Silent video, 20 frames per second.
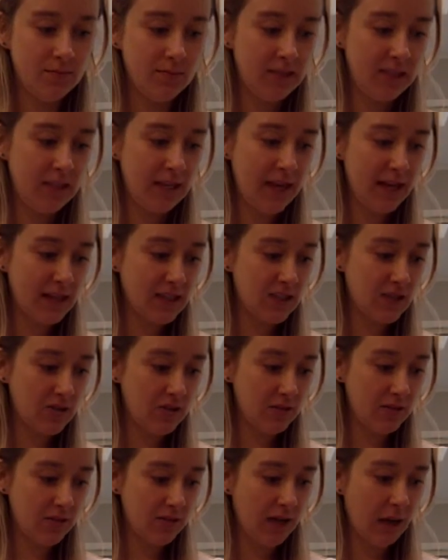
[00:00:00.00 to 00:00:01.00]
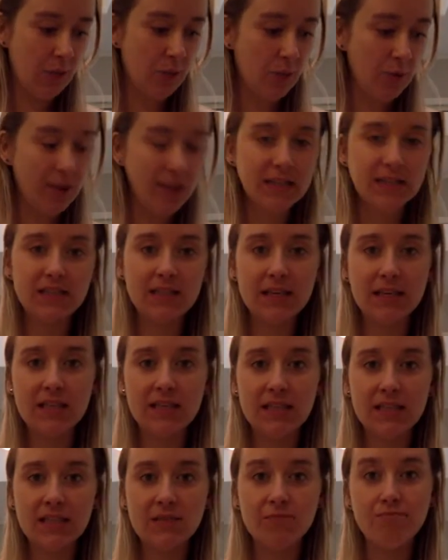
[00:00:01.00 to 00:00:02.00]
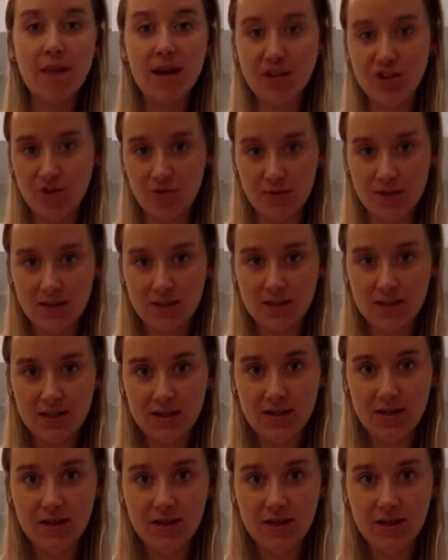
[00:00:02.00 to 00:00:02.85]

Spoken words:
the next couple weeks is measurement.